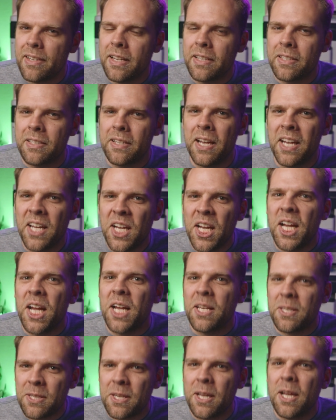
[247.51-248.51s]
It's
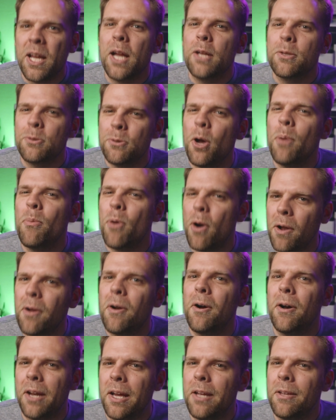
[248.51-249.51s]
it's it's no
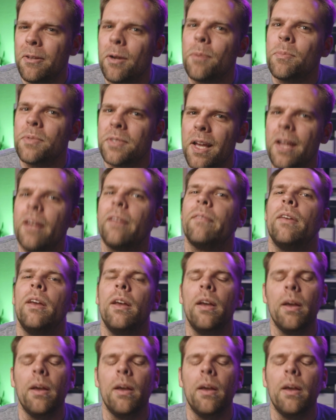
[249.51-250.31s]
Morricone, you know what I'm saying?